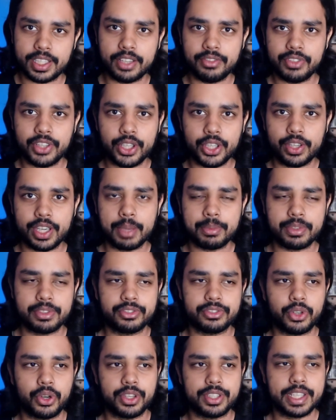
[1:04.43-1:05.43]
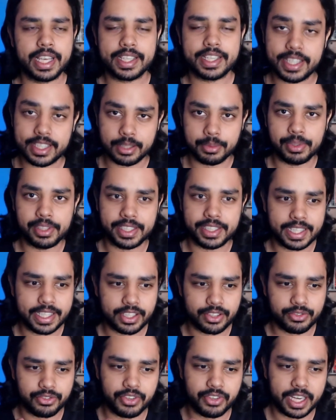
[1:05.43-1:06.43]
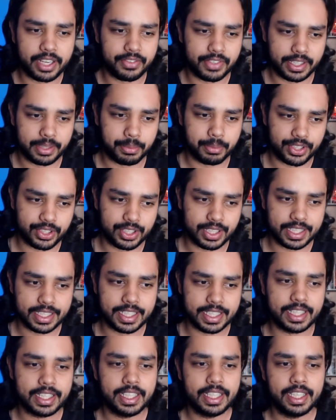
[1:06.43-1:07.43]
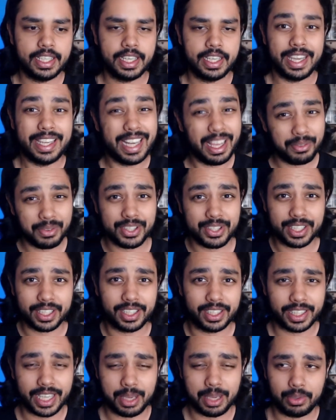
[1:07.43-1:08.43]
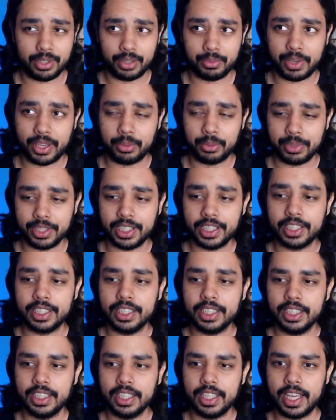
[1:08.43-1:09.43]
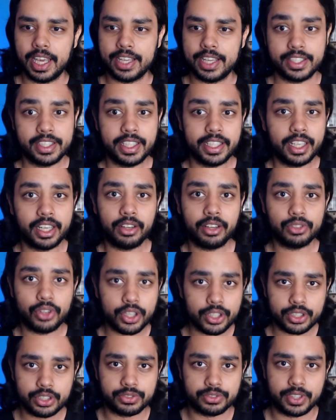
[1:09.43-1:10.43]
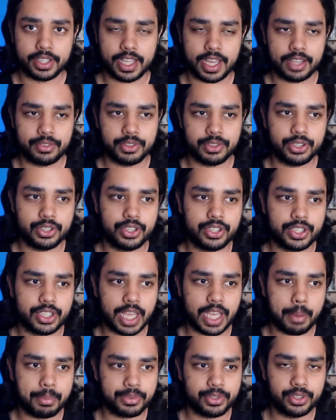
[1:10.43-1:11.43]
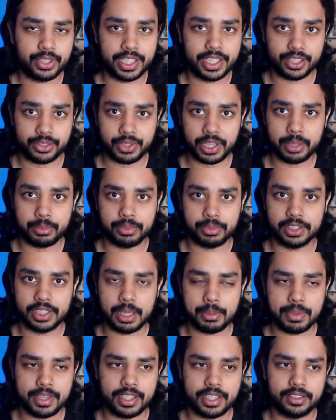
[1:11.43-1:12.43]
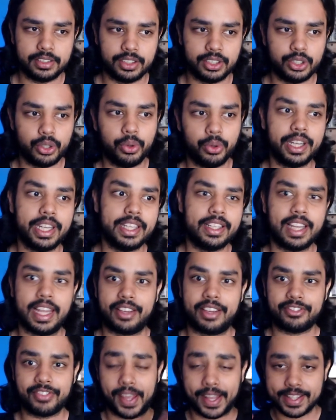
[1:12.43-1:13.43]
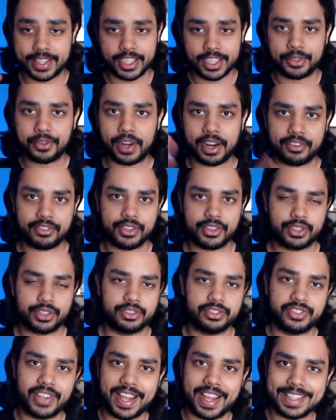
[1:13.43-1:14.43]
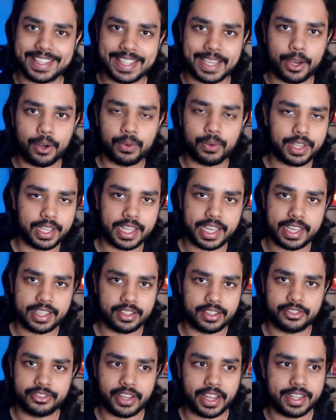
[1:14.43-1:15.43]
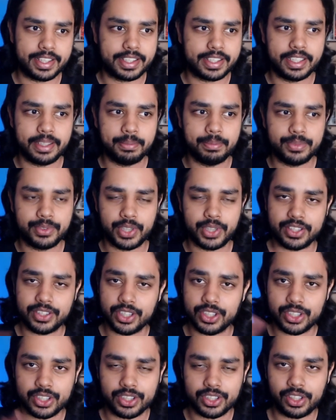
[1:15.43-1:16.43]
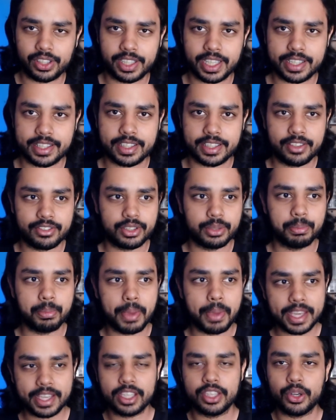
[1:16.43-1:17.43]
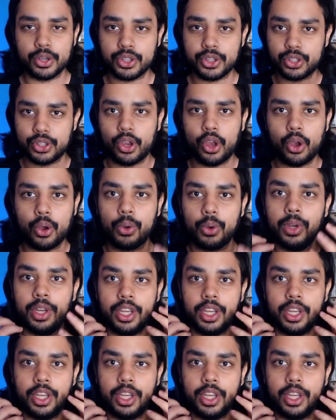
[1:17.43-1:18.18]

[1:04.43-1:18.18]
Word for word: in video games, of course. Accessibility is very, very much needed in every single game, in my opinion. And she did an award show for that, which is absolutely incredible. I mean, you don't need like fancy graphics or fancy overlays or fancy transitions, all that stuff to make your show